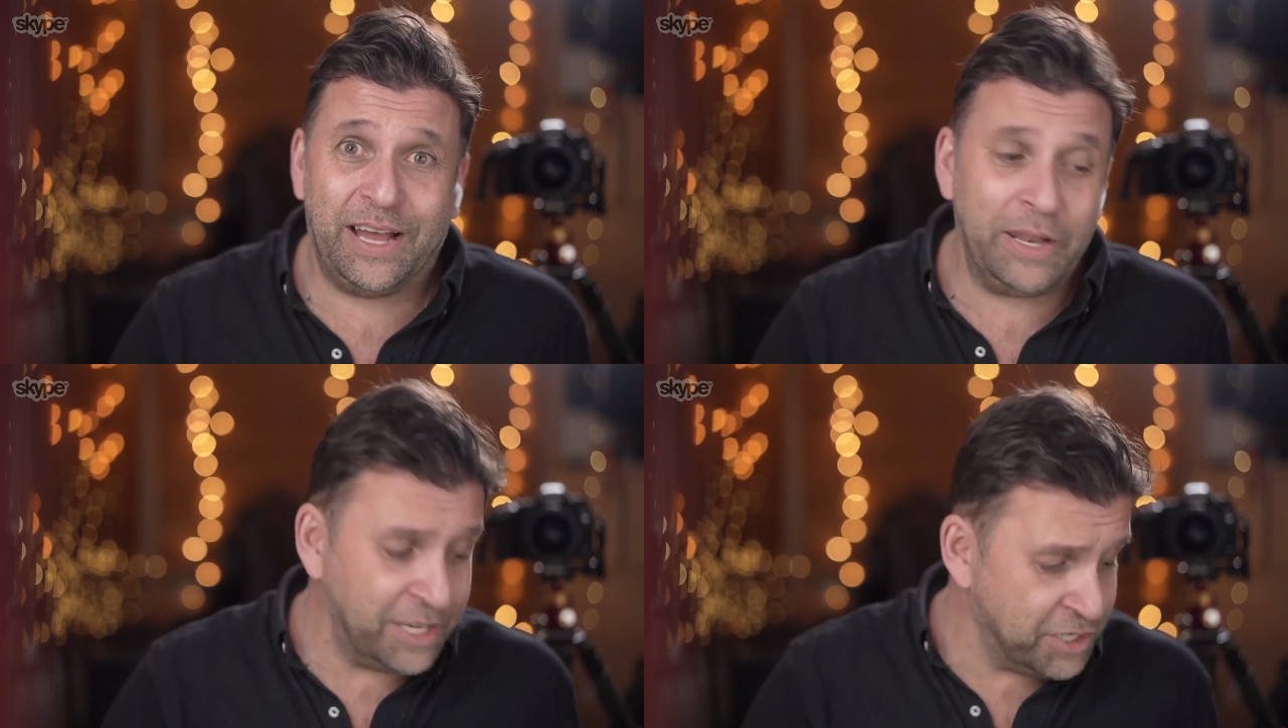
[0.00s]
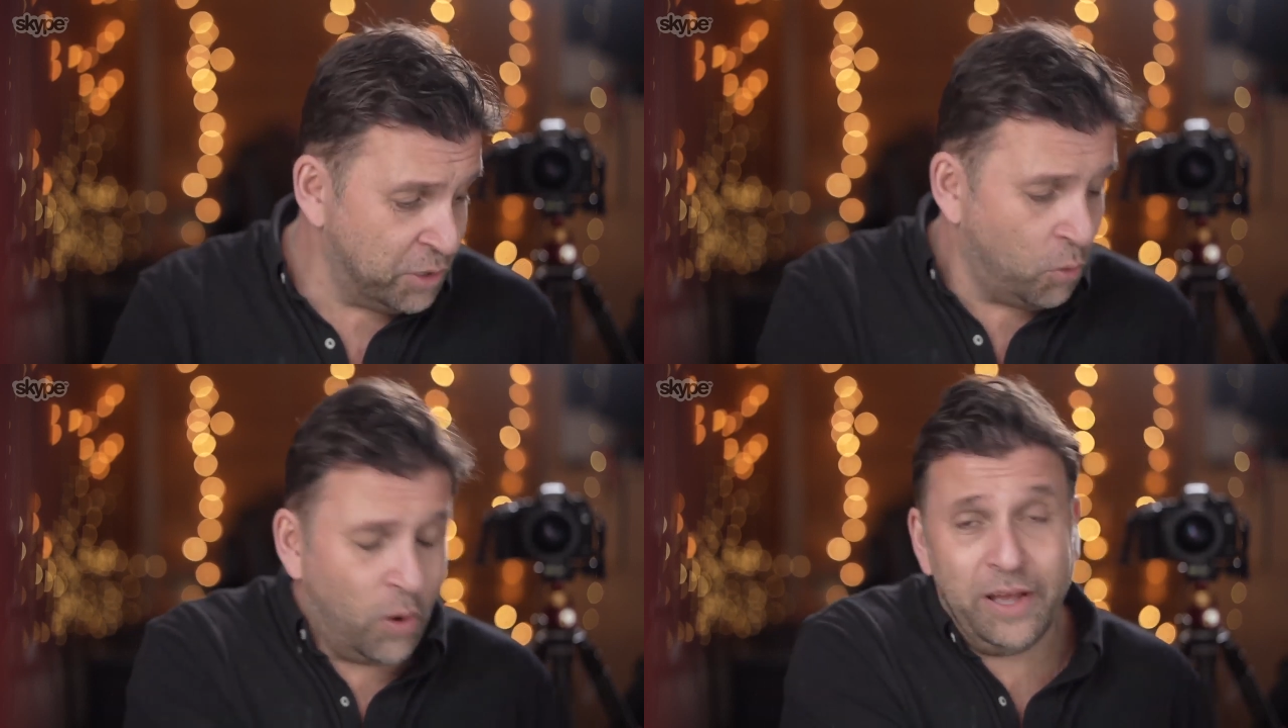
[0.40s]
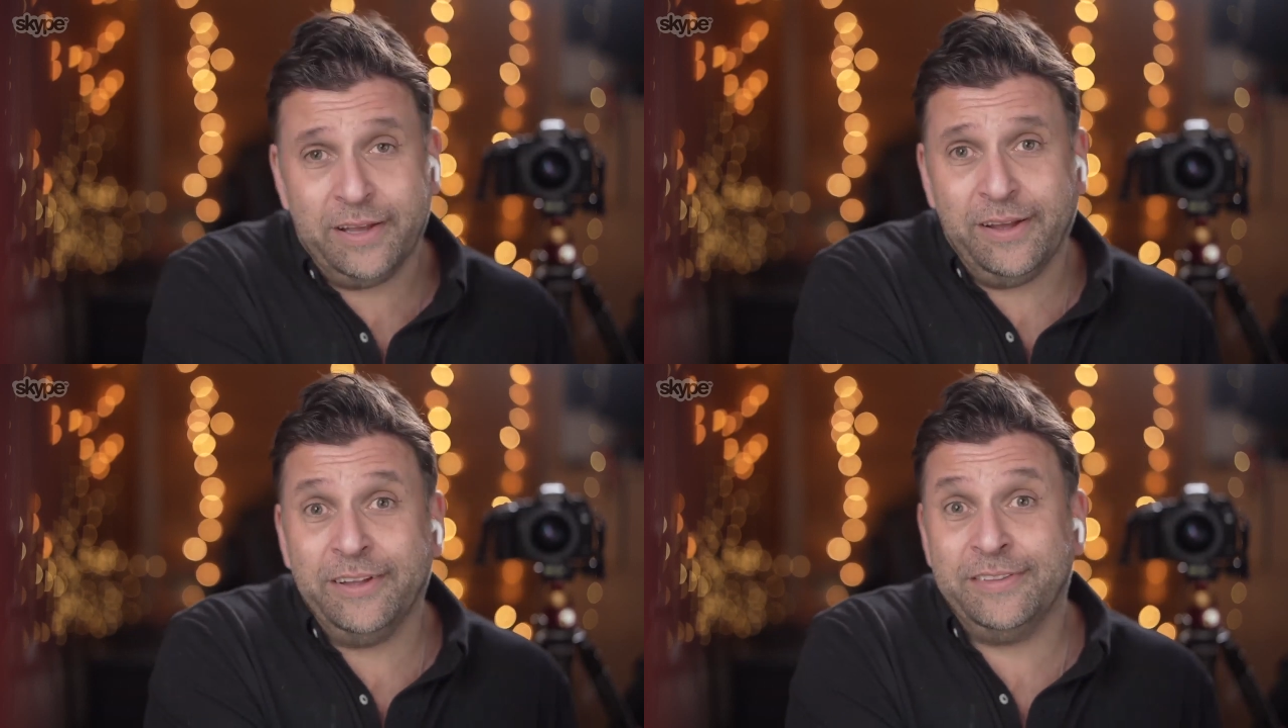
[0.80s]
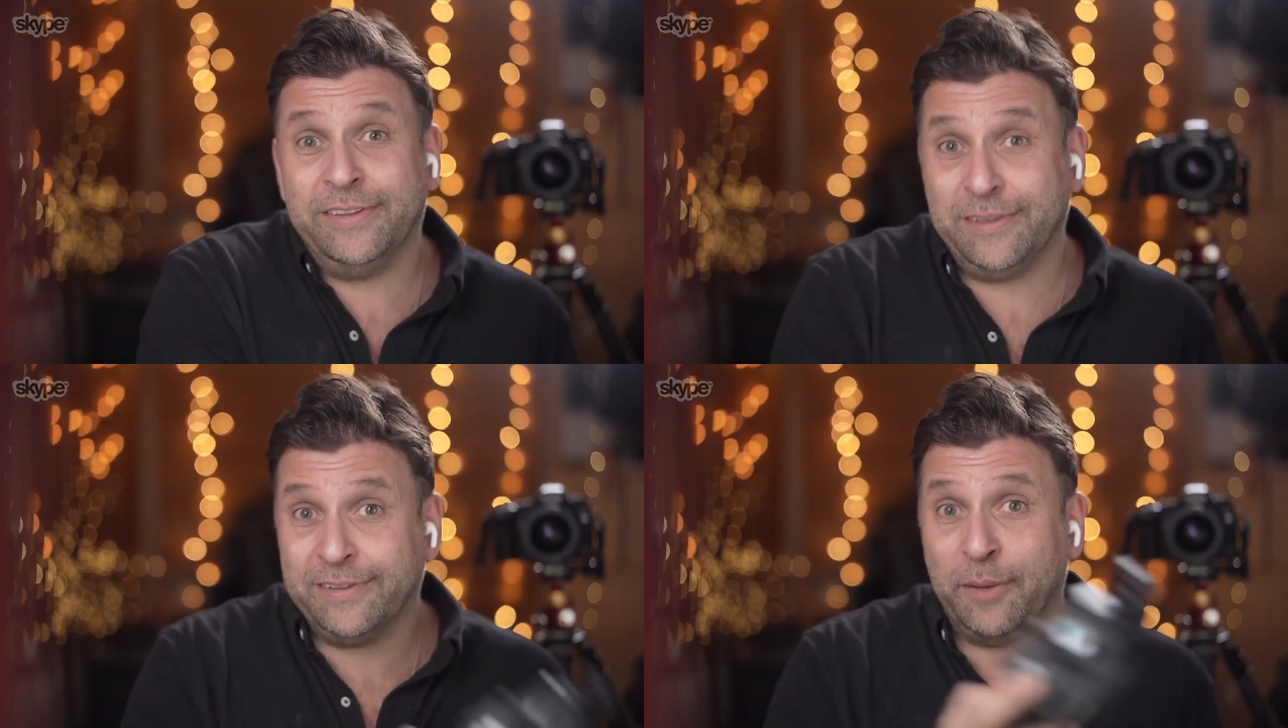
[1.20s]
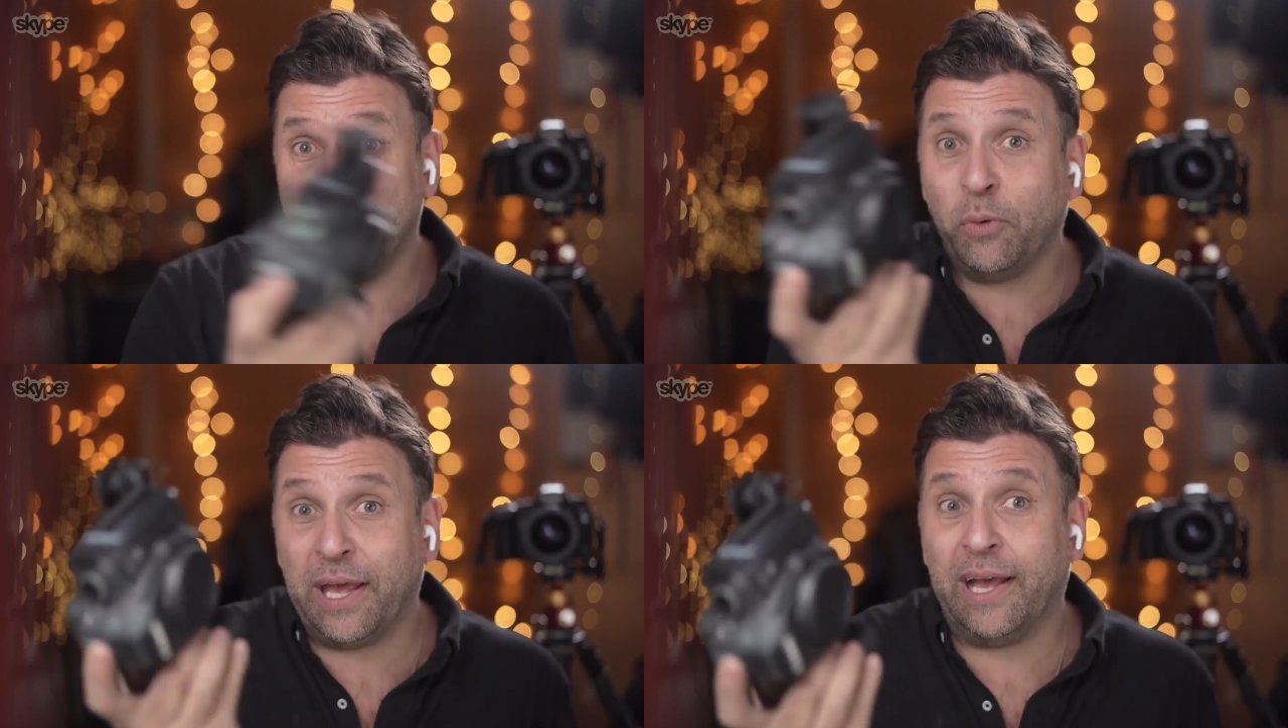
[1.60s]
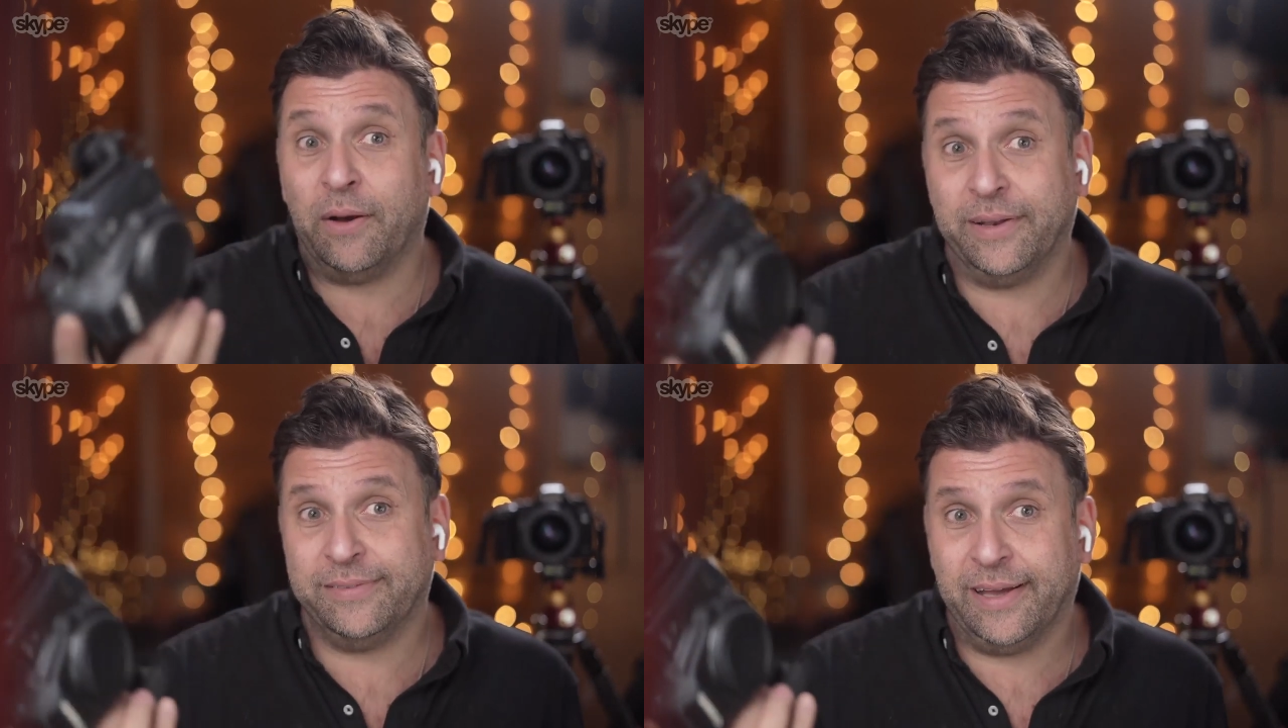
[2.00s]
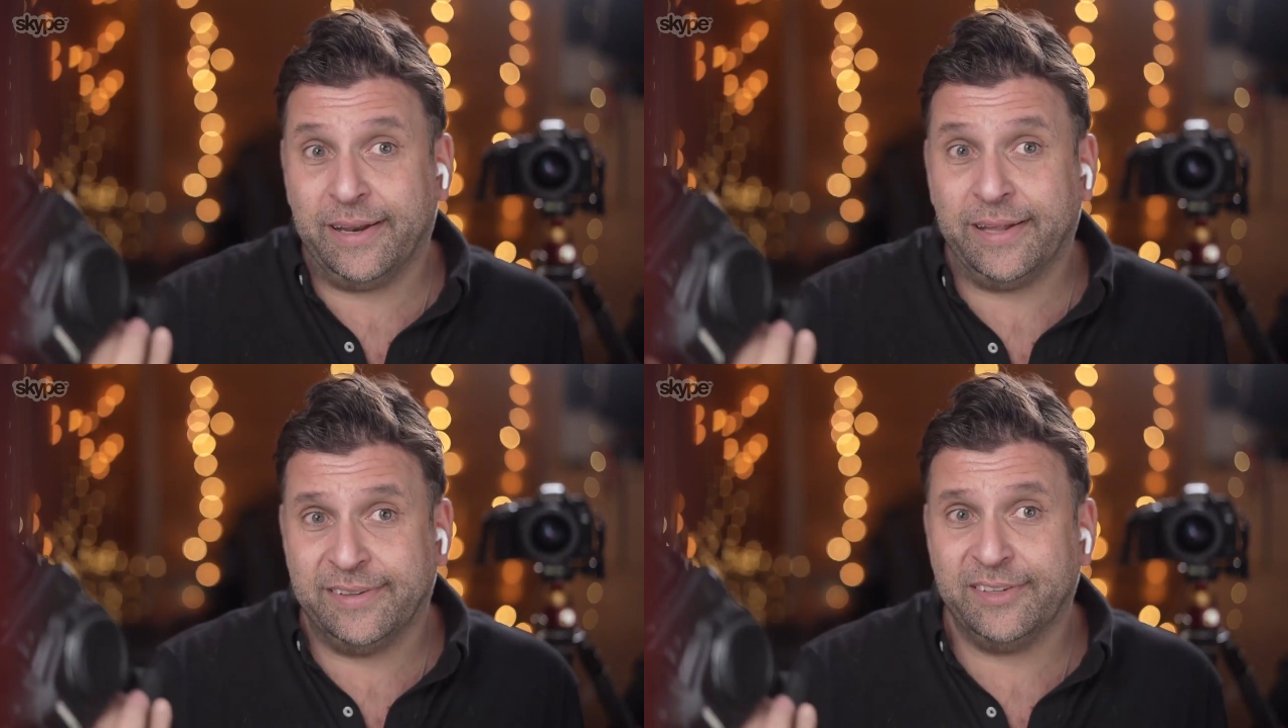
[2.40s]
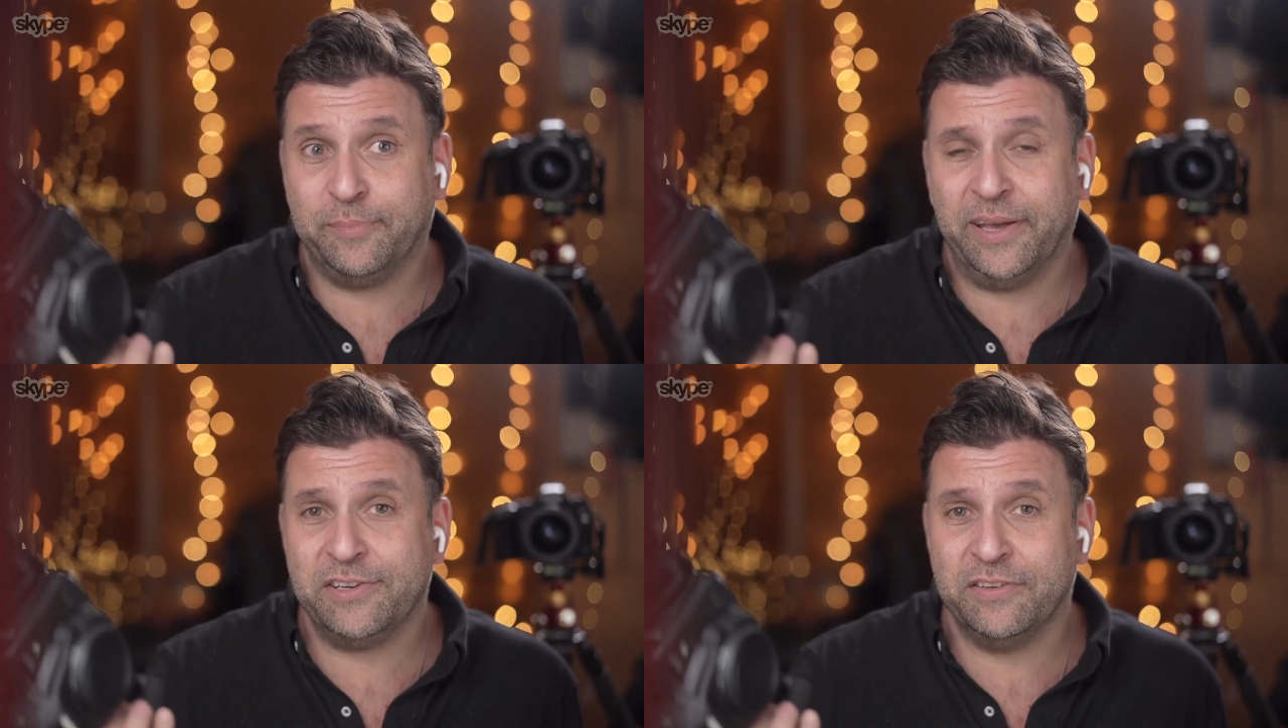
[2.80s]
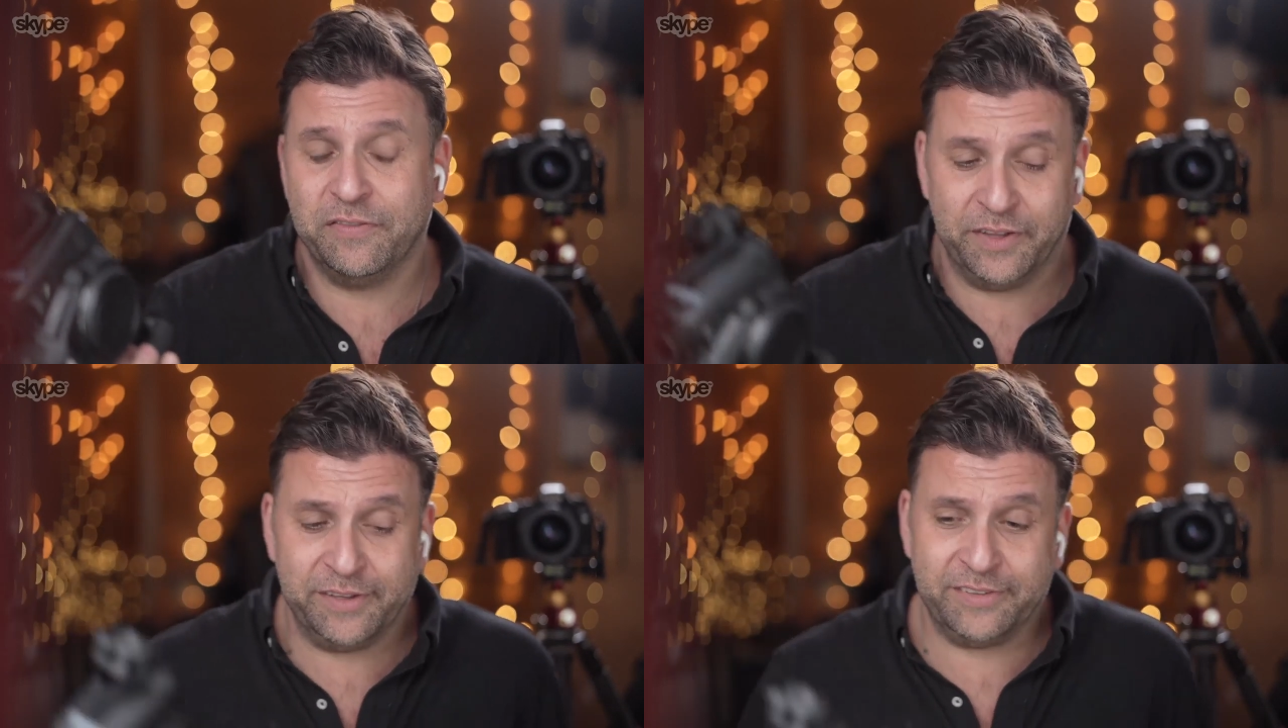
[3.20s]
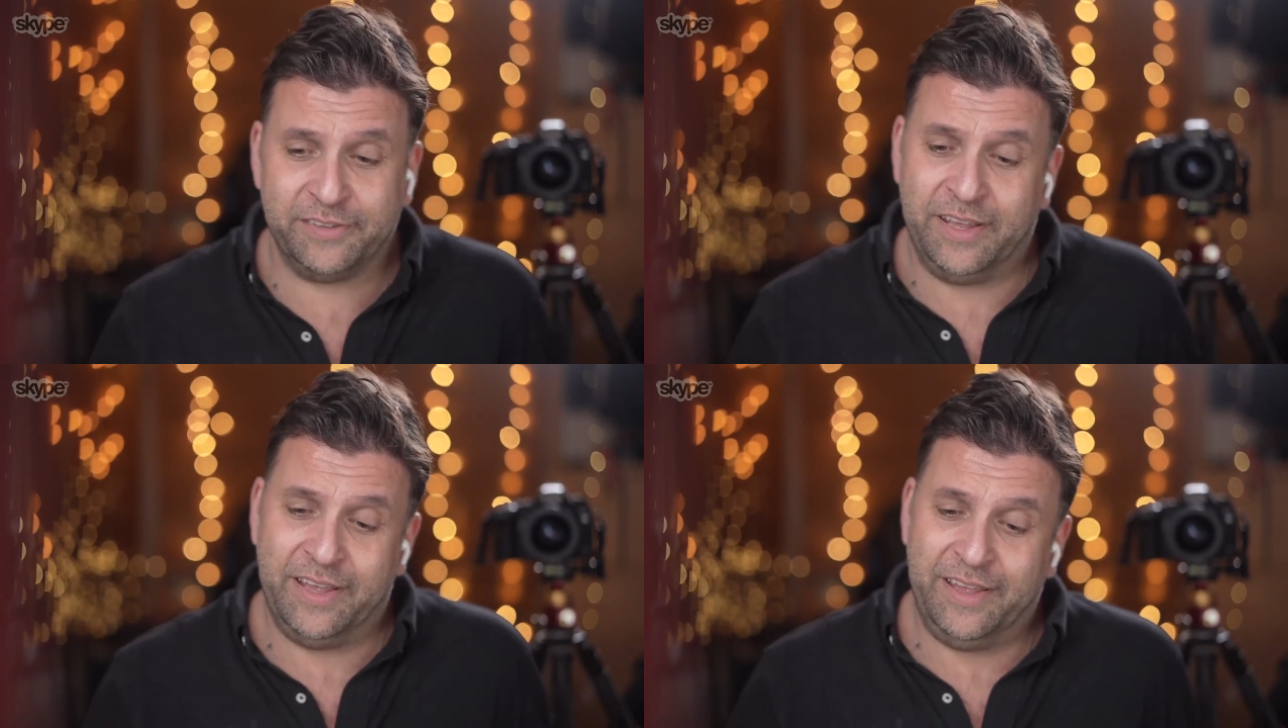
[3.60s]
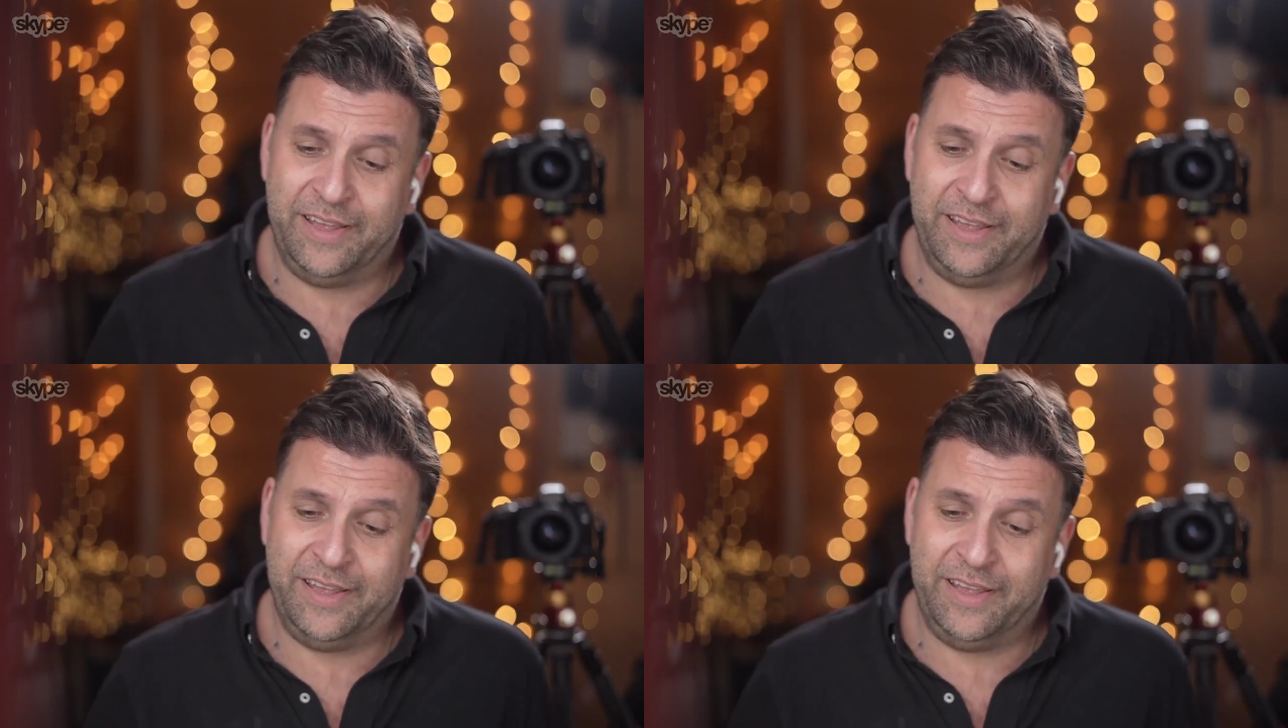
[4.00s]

actually quite, I did, because I pulled it out in anticipation for this,